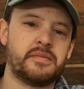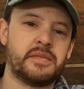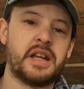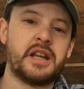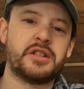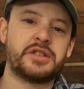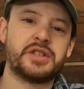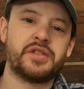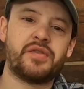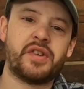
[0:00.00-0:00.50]
Hey
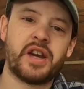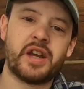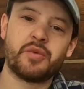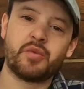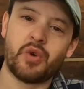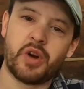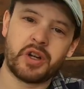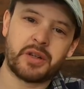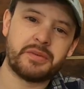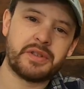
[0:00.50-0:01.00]
RC fans,
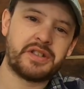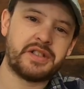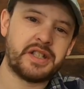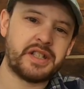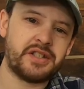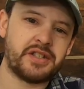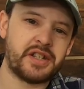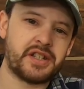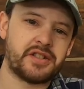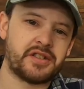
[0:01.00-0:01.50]
welcome to
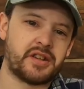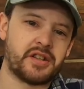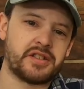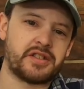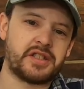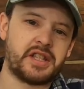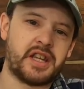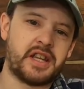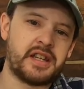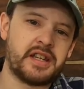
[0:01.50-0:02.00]

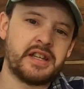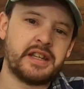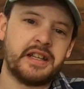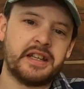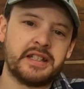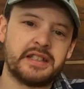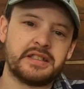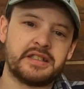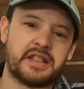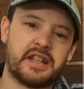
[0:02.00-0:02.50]
TJsRC.
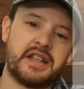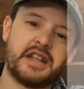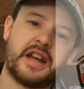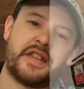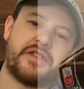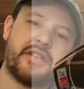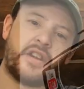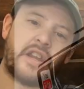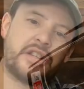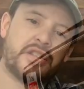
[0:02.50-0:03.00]
Today I
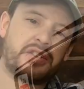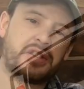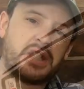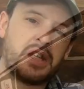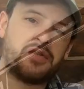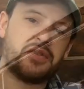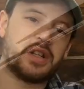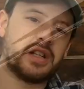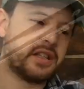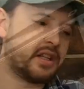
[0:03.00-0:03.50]
thought I'd just
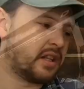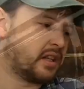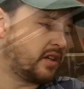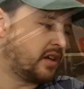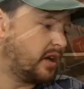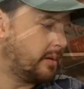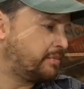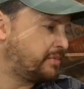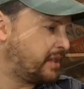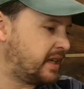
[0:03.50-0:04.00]
give you a little
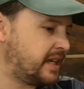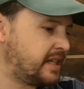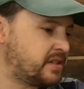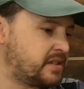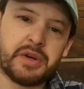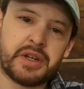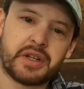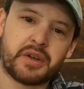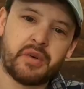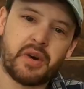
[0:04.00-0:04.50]
update. It's
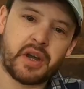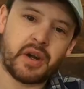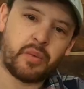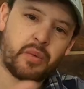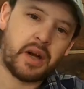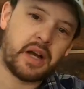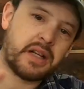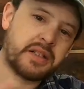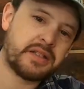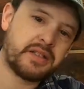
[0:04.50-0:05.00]
been quite a
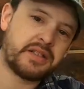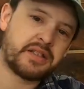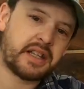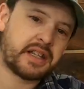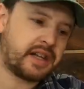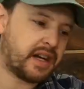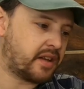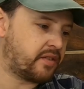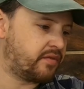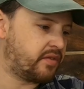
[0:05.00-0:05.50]
while since I
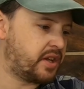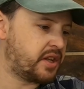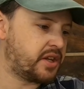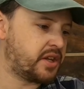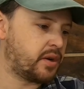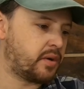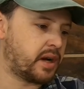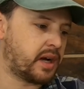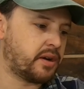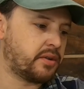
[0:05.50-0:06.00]
got a
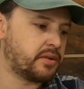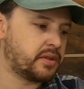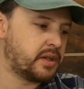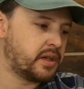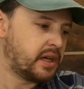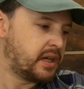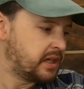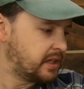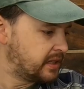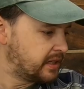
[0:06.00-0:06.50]
video out.
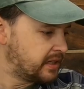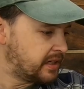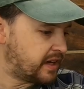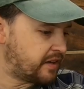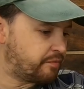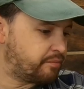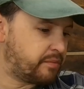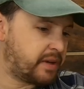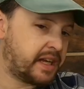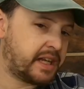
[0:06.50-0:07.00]

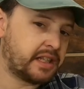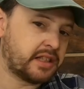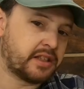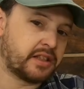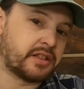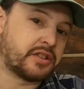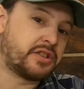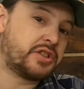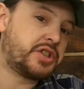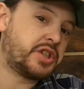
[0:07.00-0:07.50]
Have made a
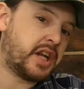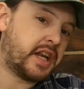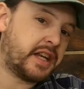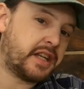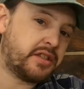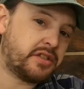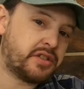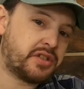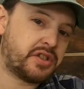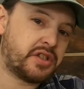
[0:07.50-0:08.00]
little
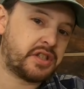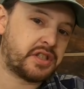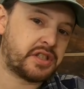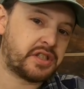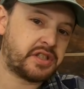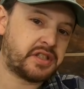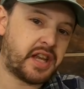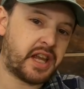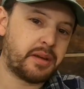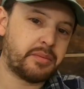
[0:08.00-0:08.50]
change to the
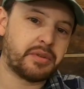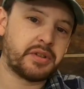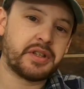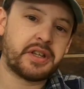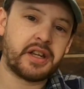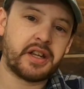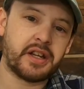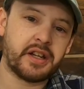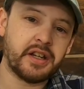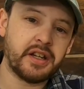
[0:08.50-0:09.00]
stable
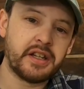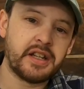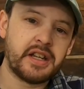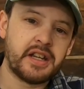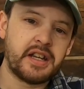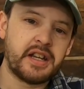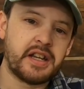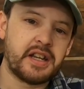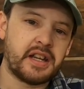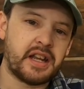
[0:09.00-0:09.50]
here,
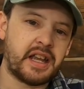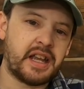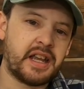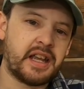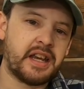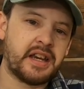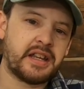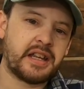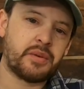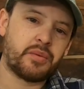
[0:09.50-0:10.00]

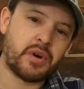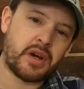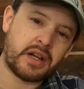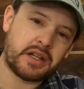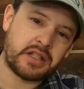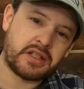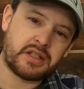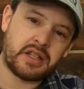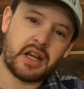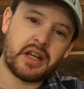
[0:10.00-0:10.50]
and I
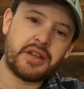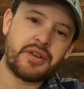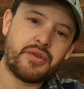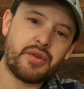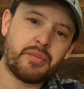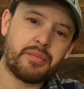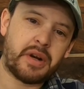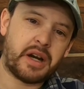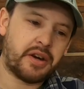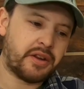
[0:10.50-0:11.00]
wanted to tell
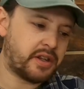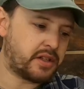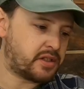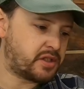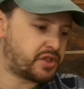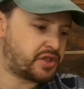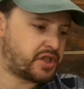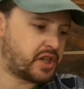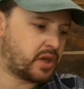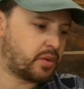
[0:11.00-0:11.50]
you about
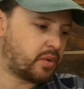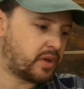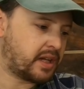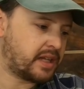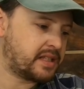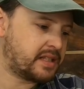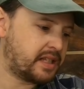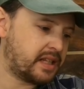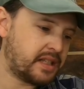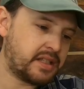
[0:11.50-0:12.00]
it, share what
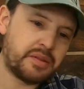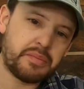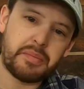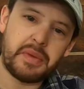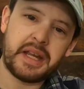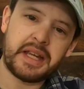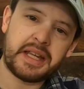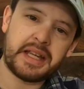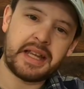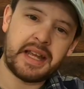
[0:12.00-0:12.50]
I did to
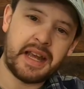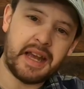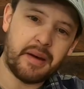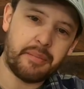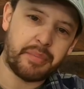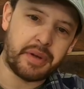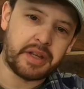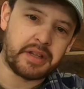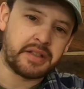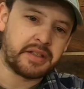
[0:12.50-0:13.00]
make it
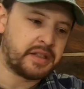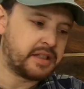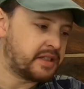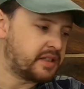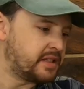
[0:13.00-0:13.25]
happen.